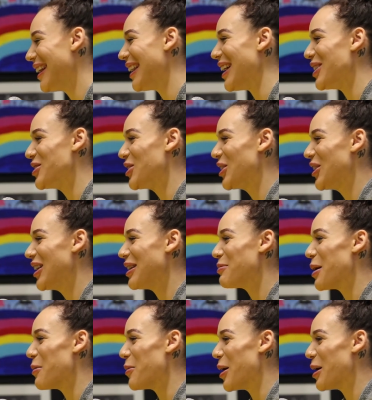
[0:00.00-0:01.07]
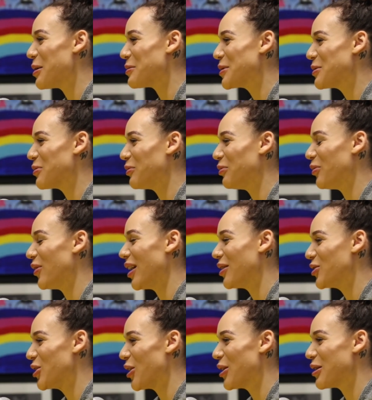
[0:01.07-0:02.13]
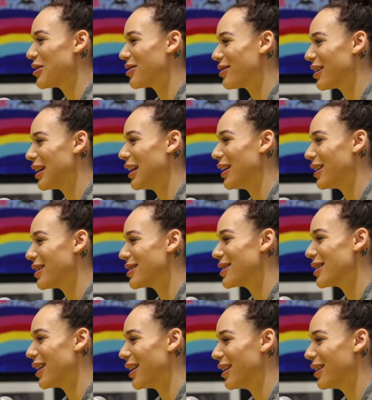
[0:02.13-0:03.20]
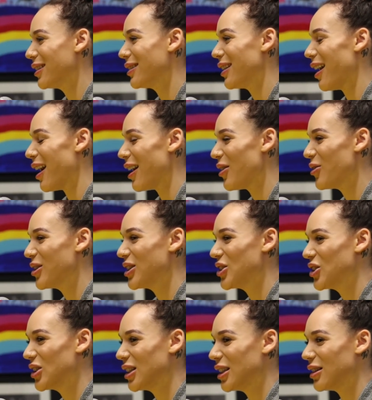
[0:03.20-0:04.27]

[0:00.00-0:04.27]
Nigerian, my mom's family, her kin is like Irish